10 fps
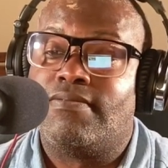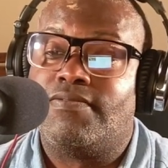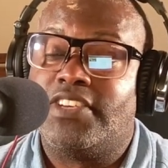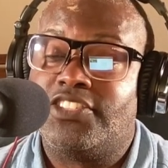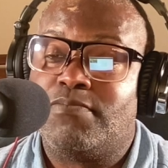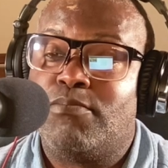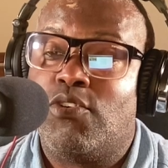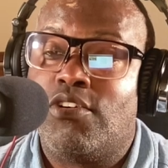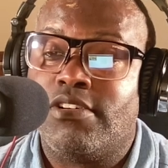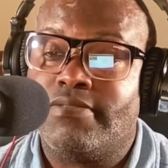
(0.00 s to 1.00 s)
Vision
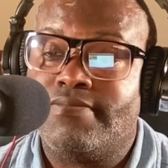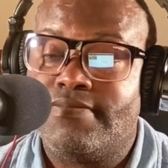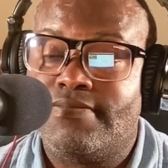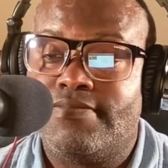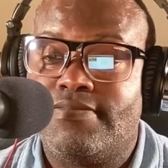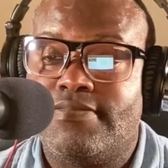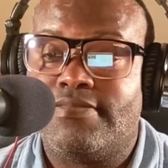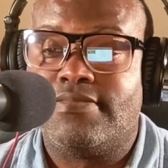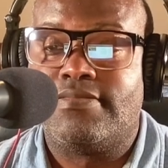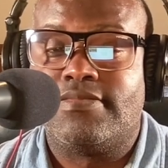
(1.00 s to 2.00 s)
board.
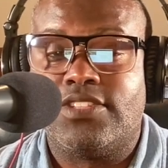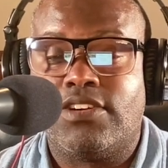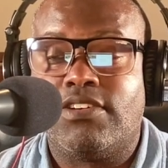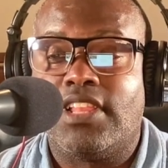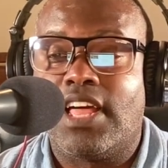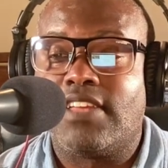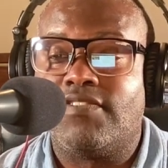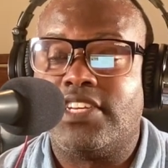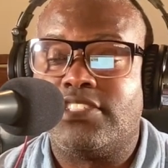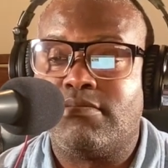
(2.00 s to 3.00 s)
You know, we like
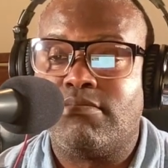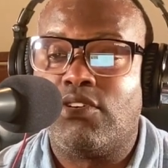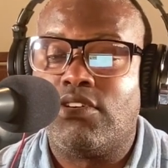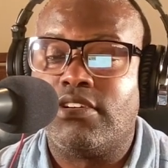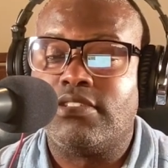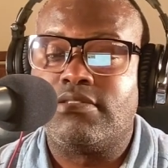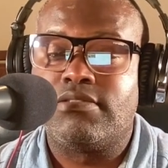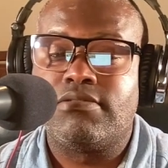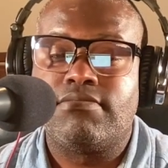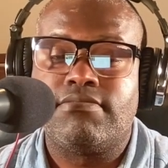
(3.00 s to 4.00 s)
vision
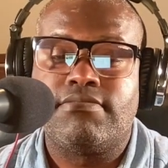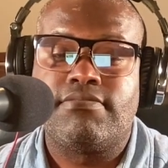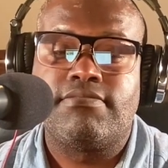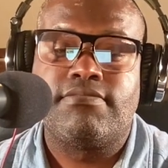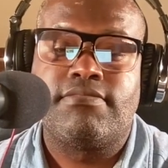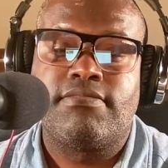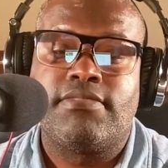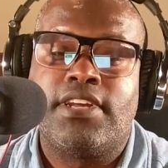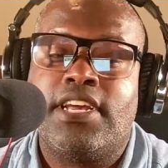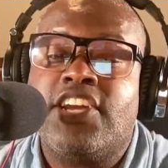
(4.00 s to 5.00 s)
boards.
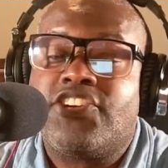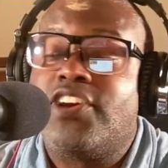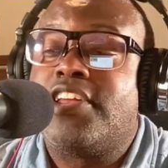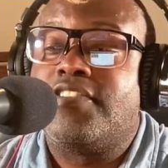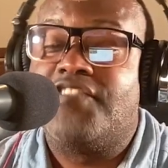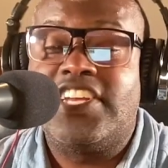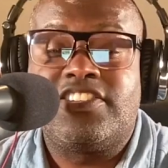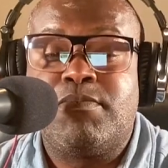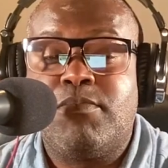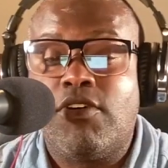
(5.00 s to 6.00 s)
Create a
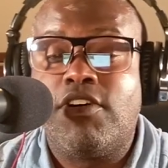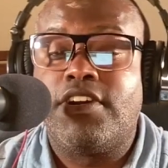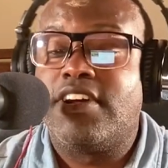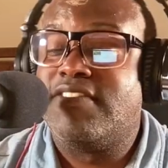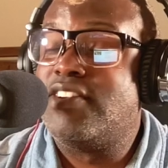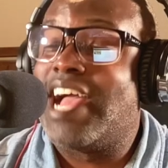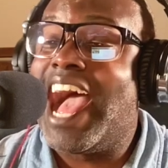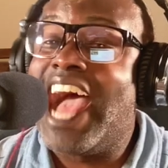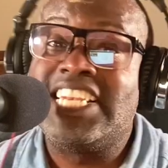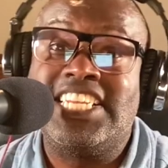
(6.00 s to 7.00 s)
vision board of your
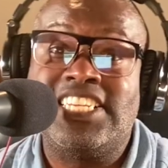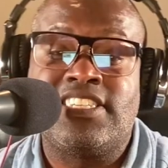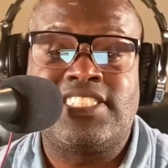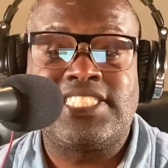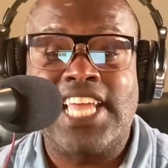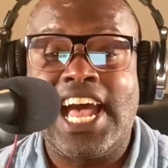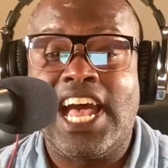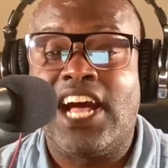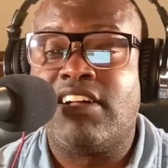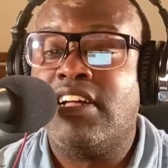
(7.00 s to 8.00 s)
ideal
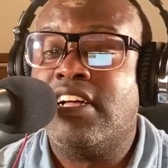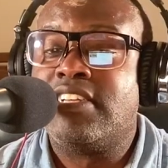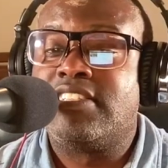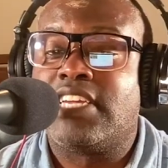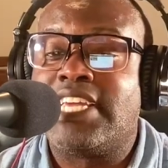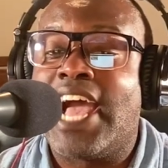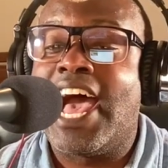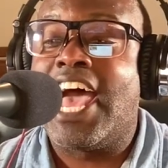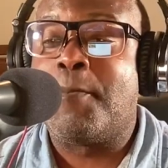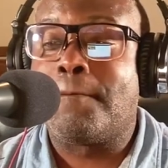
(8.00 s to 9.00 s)
style to
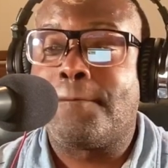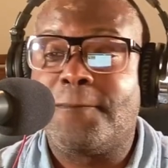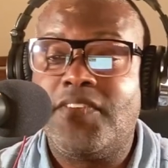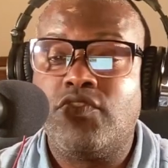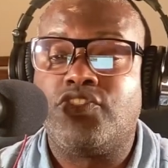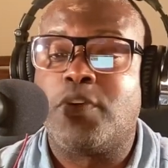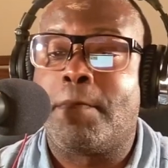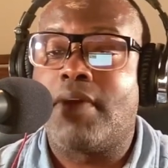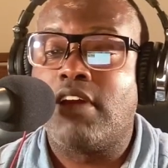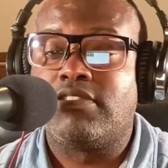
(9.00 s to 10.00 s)
guide future
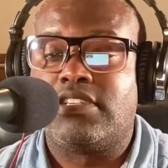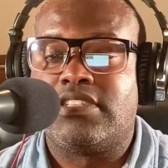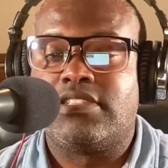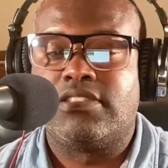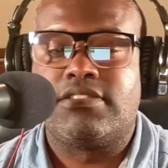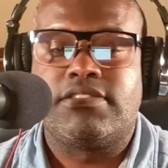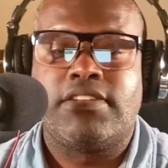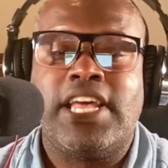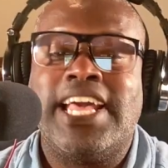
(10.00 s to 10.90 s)
purchases.